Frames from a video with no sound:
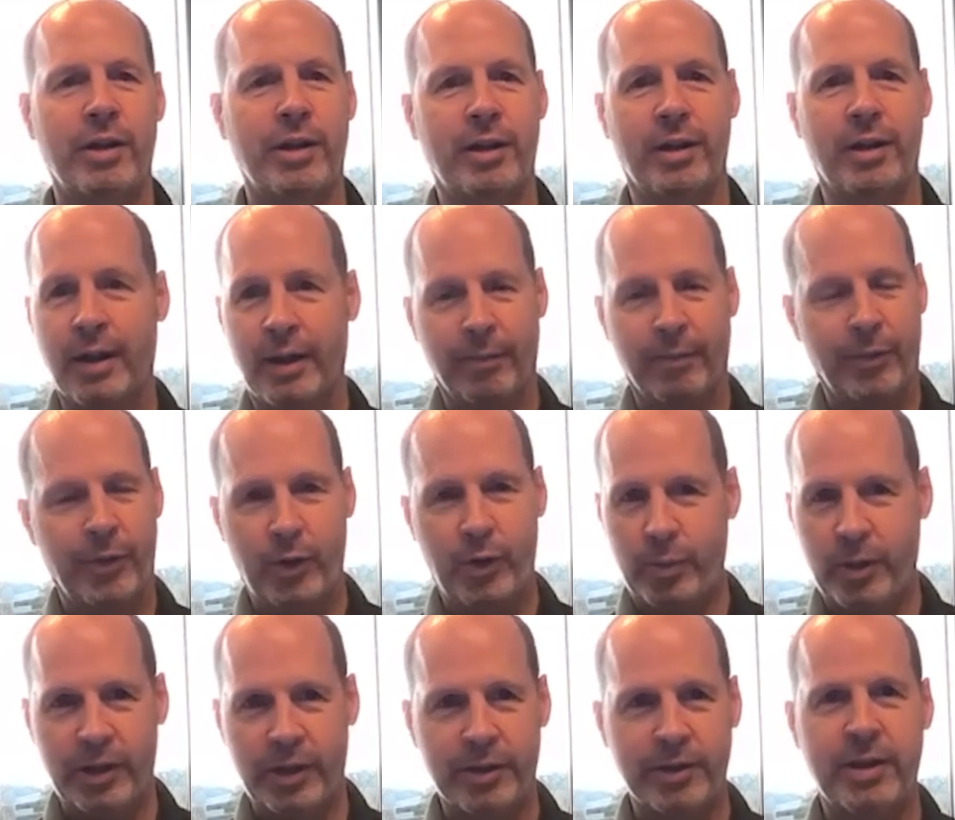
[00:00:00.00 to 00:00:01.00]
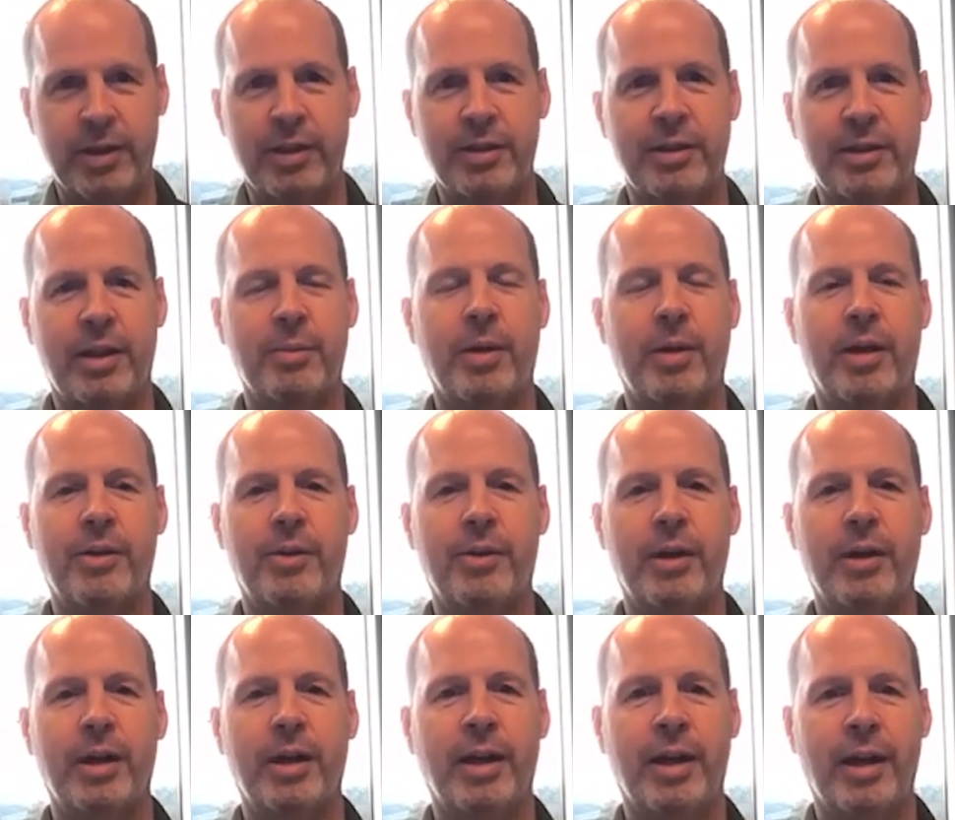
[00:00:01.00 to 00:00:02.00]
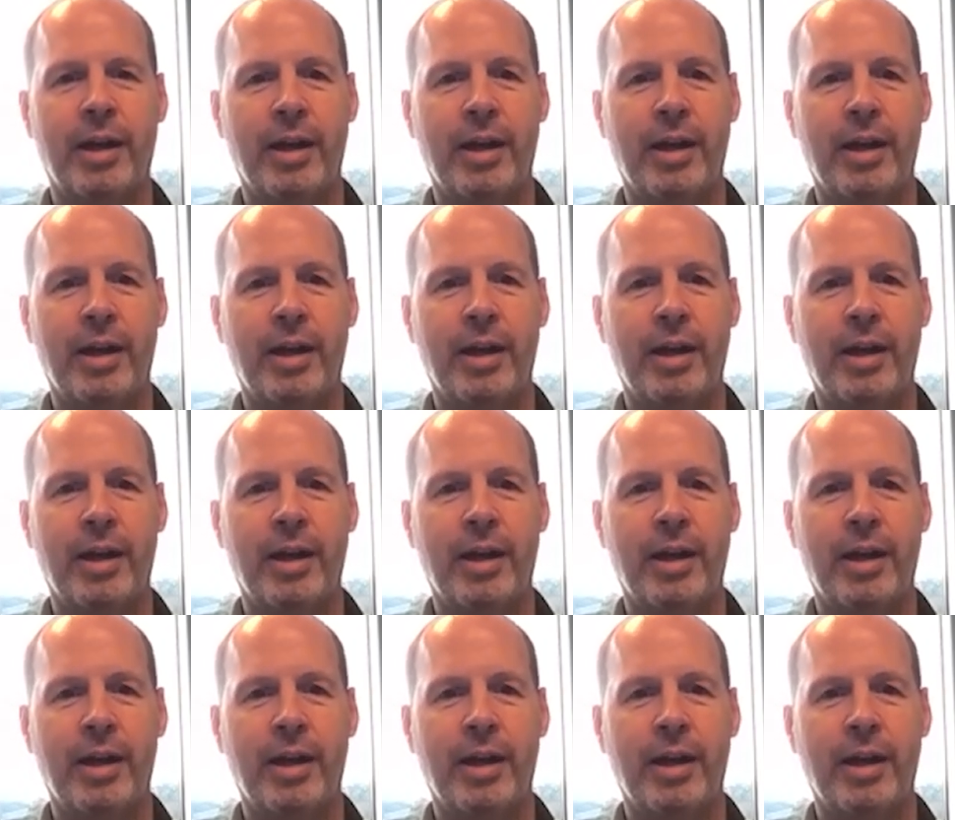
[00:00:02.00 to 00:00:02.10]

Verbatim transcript: And nobody else does that, by the way.